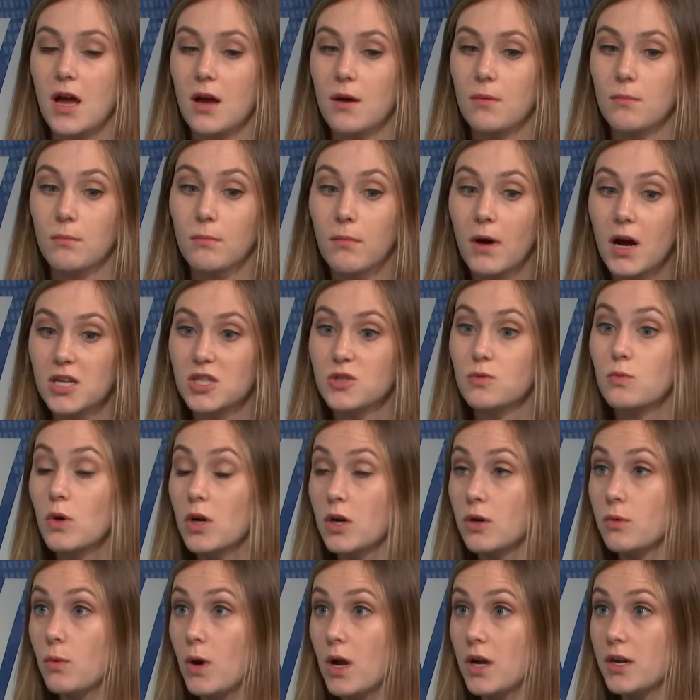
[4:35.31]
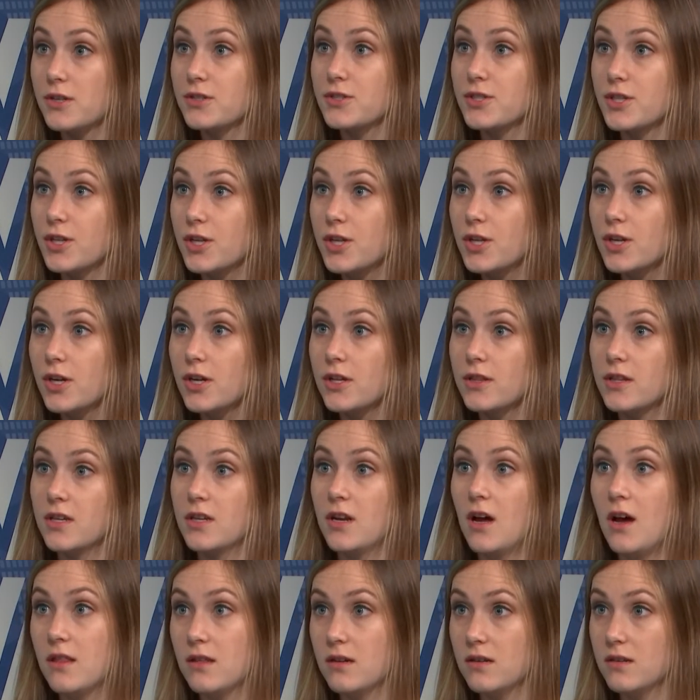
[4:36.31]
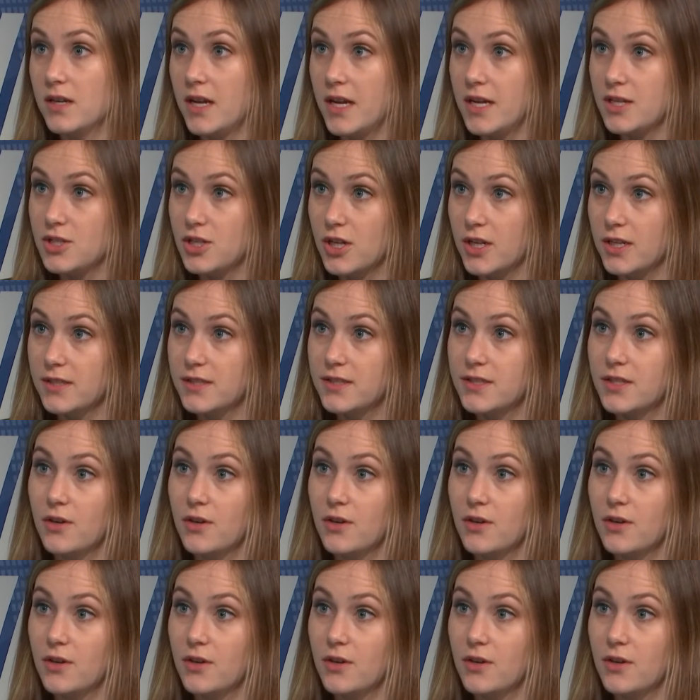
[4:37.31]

much more water secure than other nations.